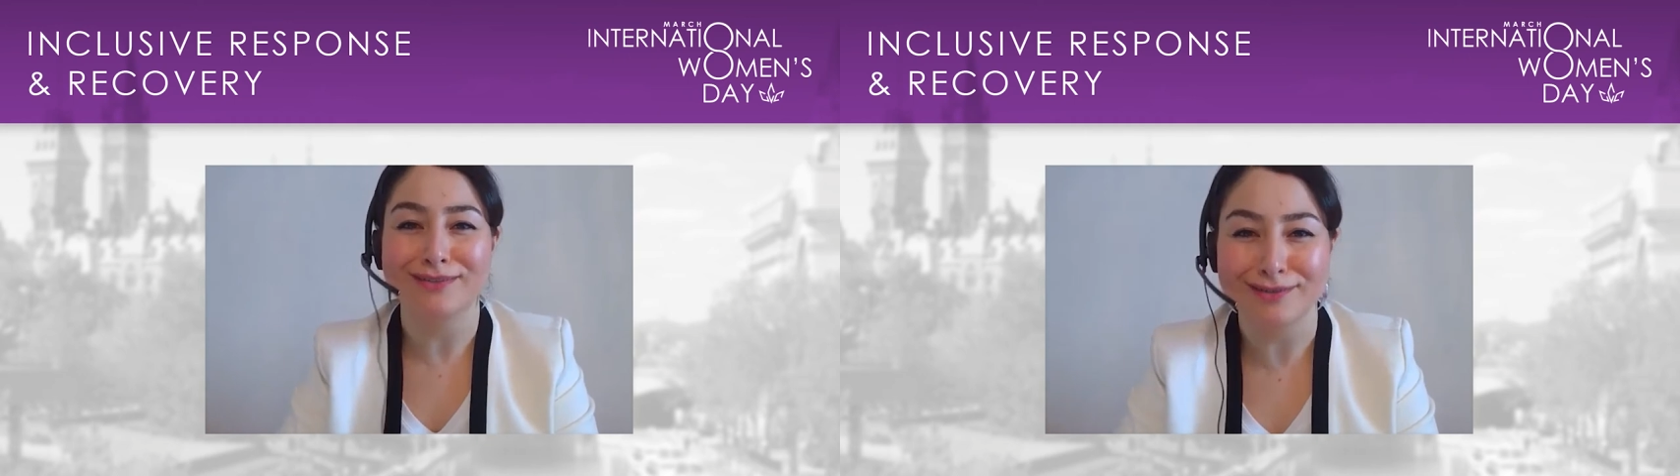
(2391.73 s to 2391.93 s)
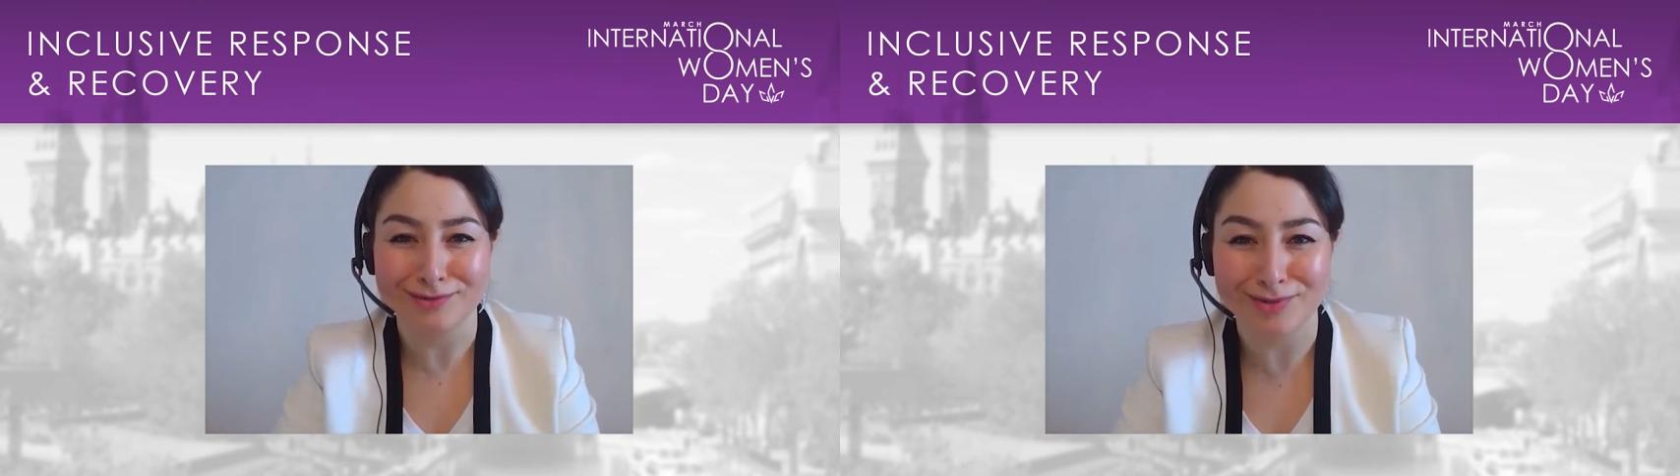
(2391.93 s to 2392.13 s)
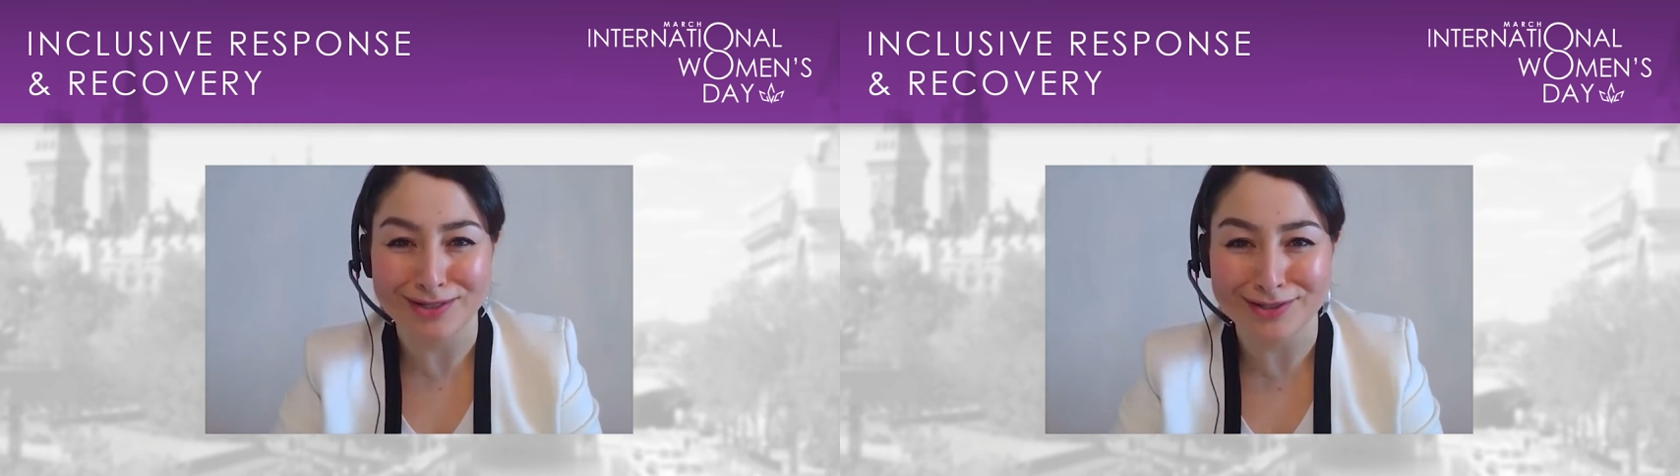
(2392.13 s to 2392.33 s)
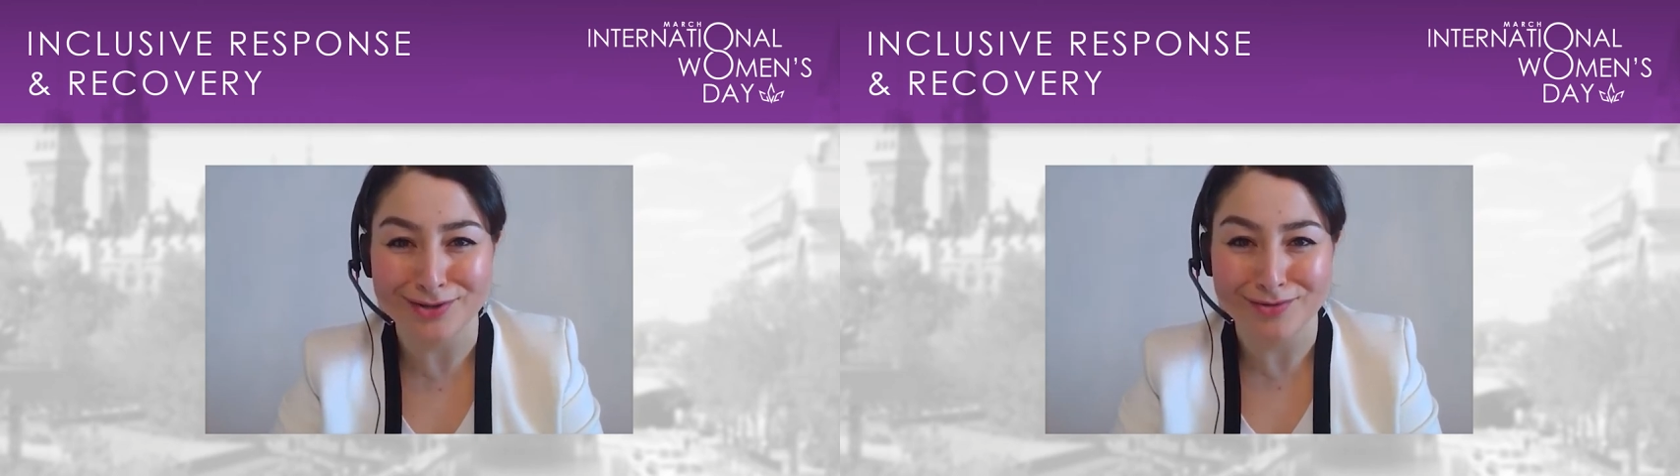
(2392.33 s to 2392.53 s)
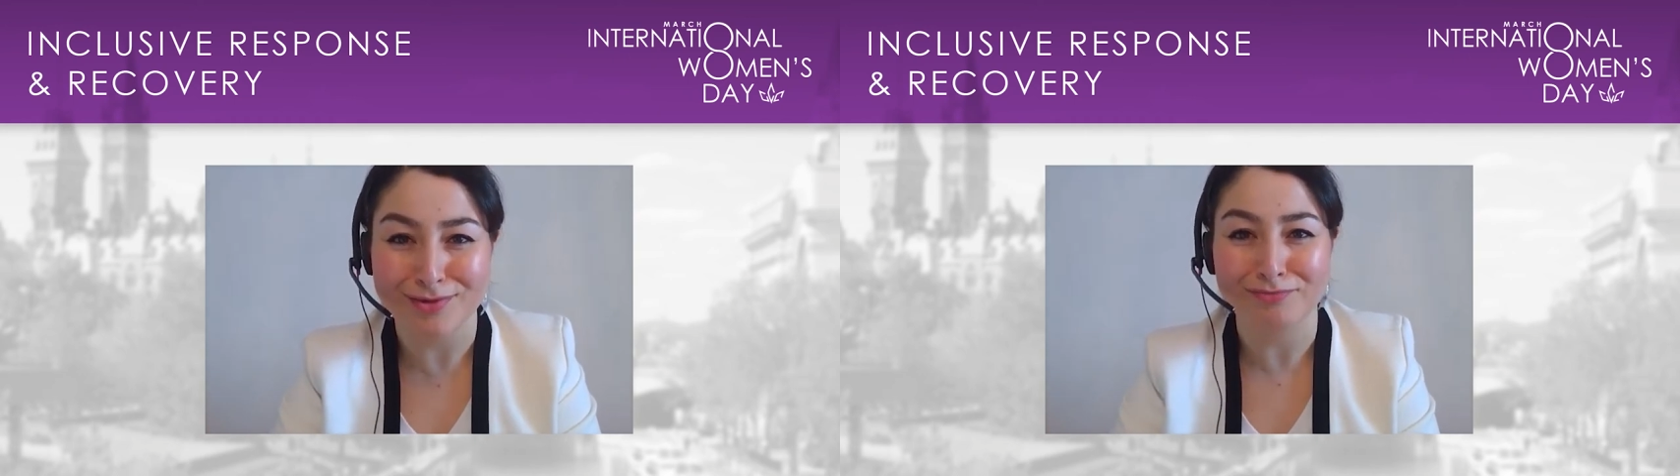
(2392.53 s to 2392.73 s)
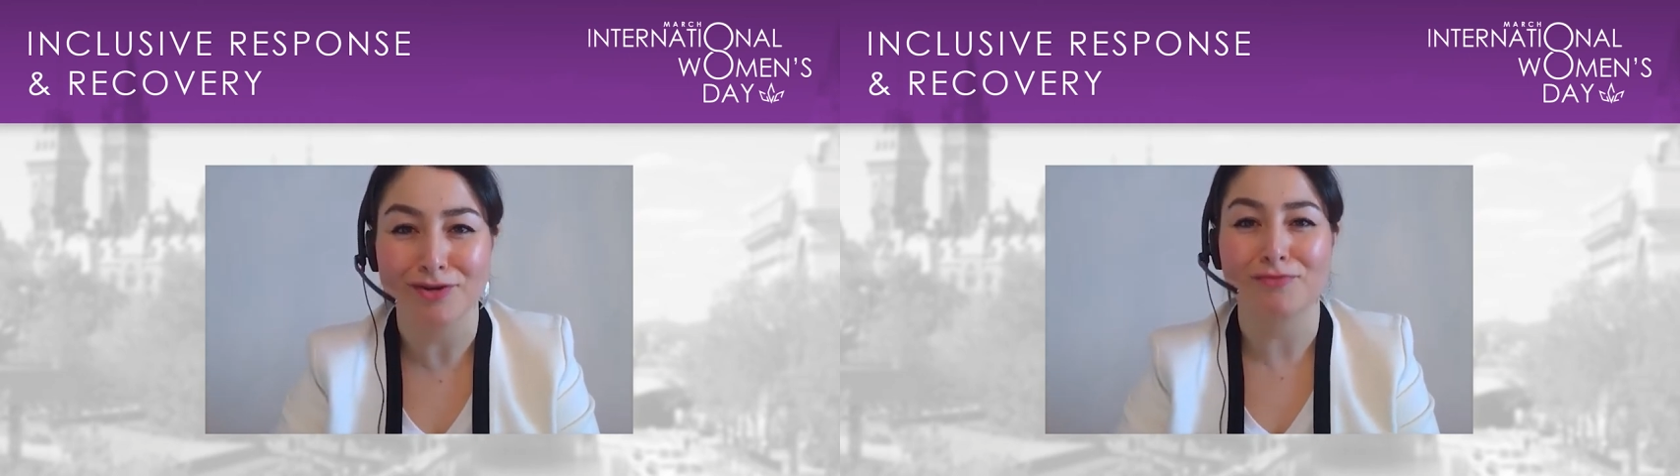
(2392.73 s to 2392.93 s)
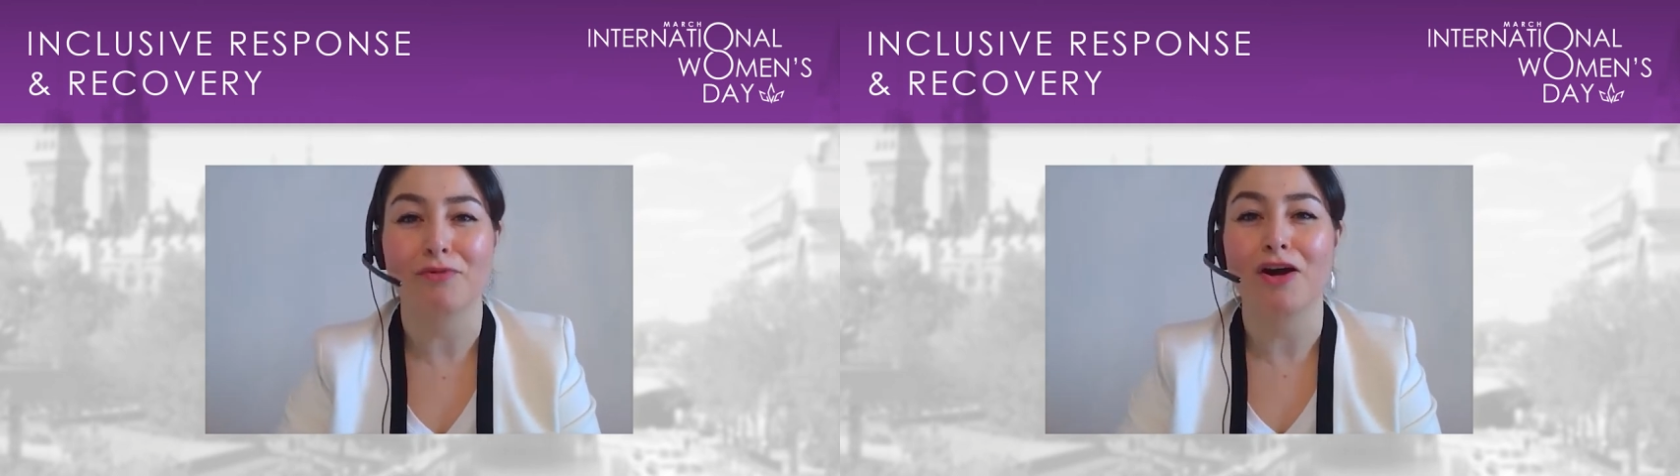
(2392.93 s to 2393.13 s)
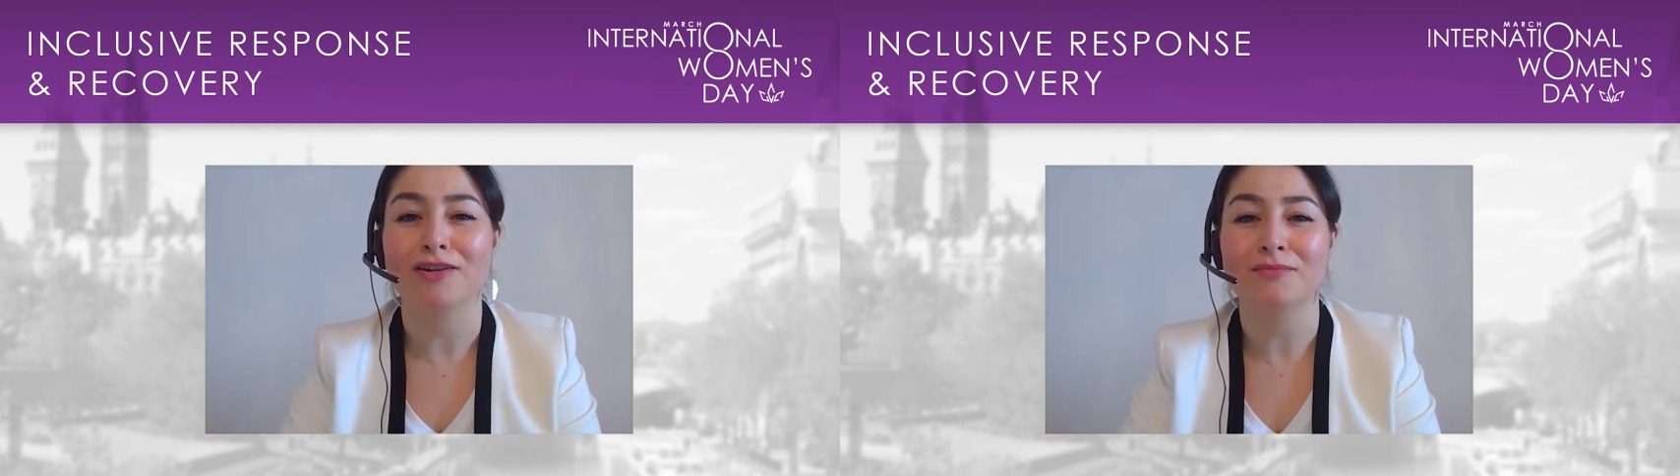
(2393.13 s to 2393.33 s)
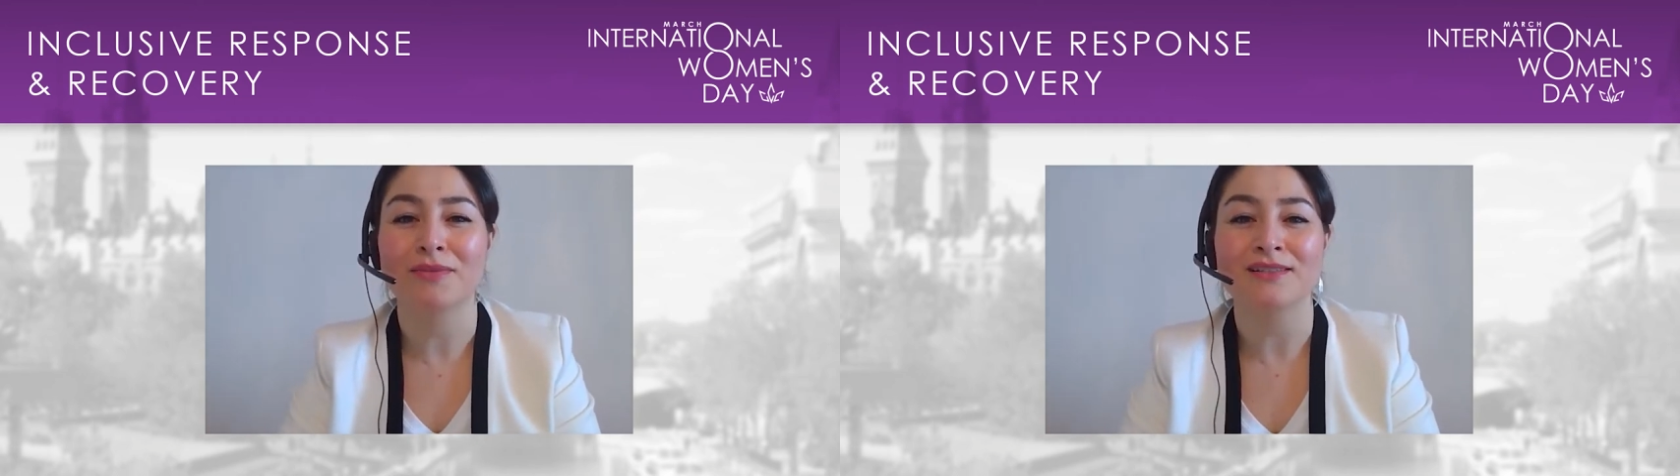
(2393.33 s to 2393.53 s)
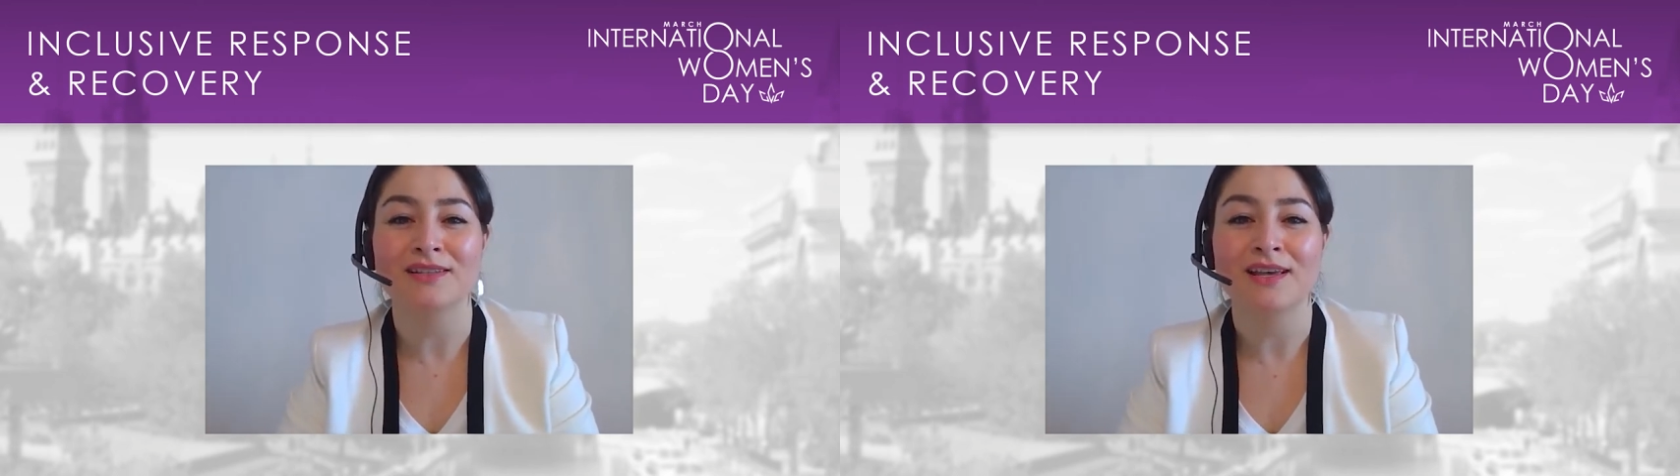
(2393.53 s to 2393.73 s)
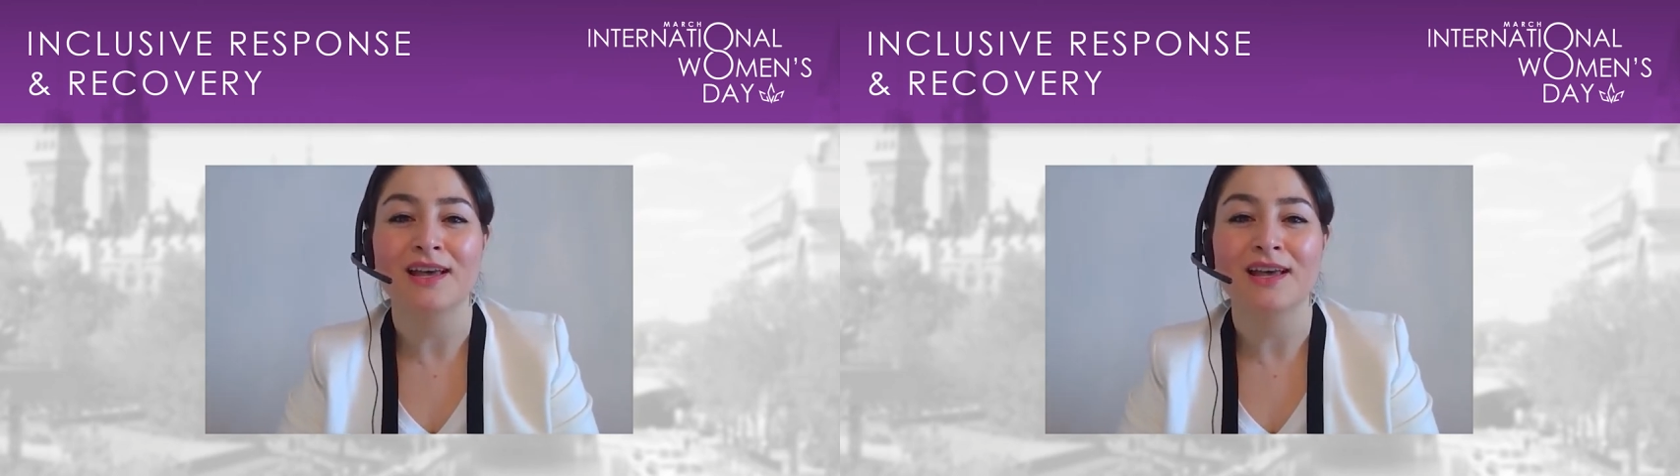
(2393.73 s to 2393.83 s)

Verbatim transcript: as well as your member of parliament,